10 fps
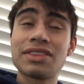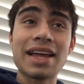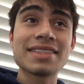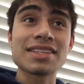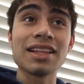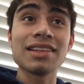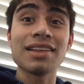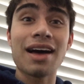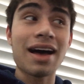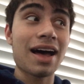that's a
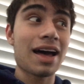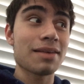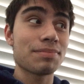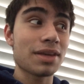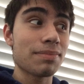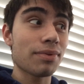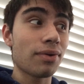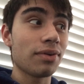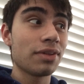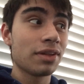lot of people.